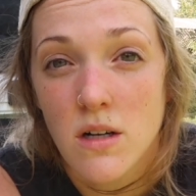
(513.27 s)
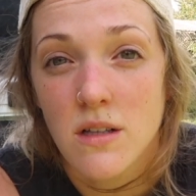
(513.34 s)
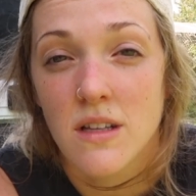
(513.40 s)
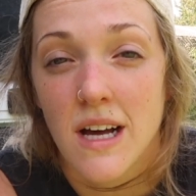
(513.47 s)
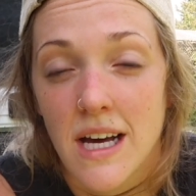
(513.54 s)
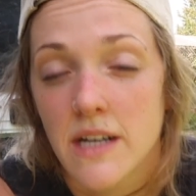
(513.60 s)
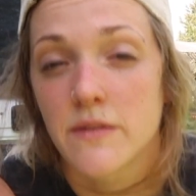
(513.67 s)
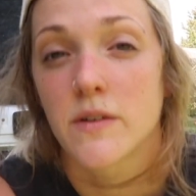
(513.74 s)
a
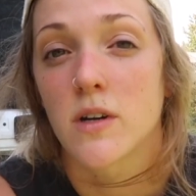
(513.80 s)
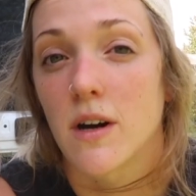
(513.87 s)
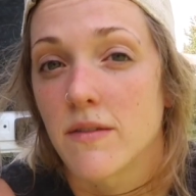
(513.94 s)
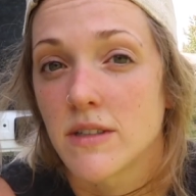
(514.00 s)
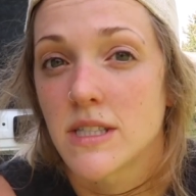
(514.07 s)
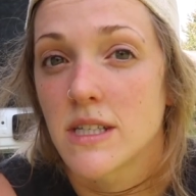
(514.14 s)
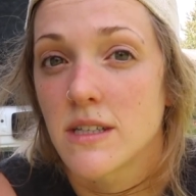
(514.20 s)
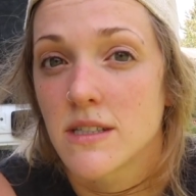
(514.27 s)
lot of
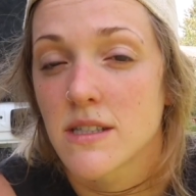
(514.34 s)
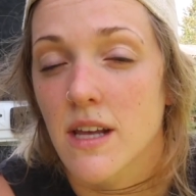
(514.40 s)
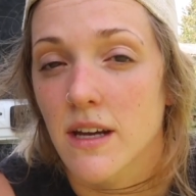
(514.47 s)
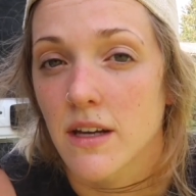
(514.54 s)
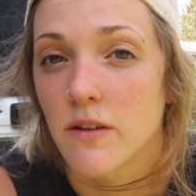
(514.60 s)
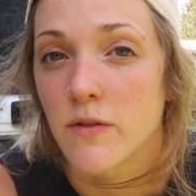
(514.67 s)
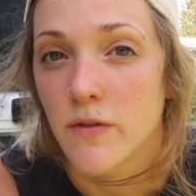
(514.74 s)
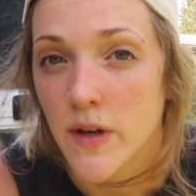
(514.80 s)
crevices
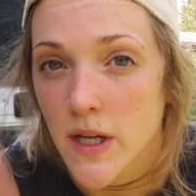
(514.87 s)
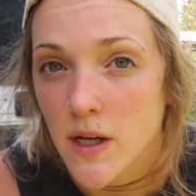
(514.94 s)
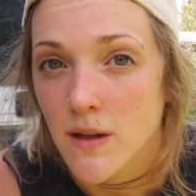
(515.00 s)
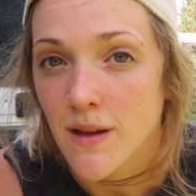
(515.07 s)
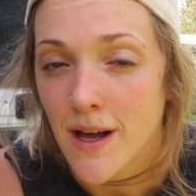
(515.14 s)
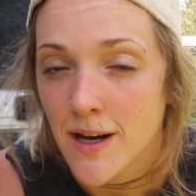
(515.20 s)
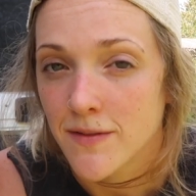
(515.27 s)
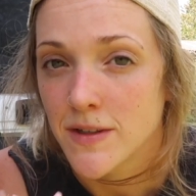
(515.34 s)
that can fit a
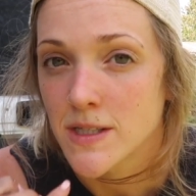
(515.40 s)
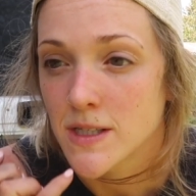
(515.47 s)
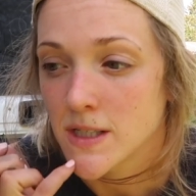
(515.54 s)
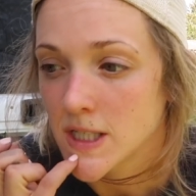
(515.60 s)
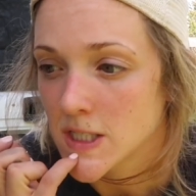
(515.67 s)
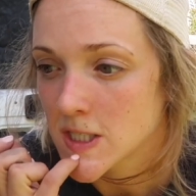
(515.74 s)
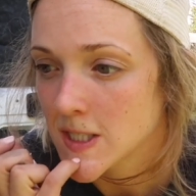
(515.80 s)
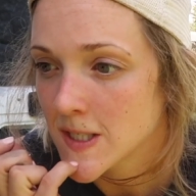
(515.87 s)
lot of
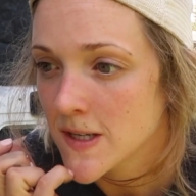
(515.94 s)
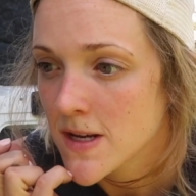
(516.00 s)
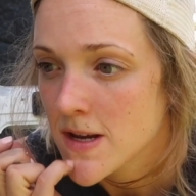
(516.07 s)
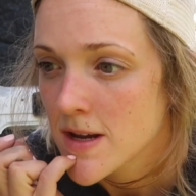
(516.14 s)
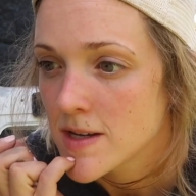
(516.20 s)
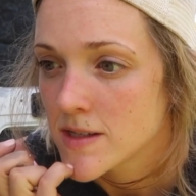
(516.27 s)
insulation,